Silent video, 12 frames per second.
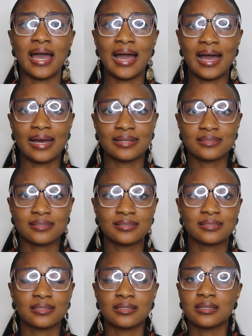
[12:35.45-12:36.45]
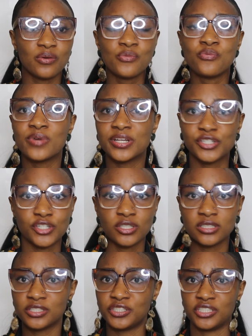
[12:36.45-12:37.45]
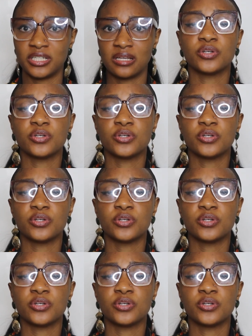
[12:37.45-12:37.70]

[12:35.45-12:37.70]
at radiology.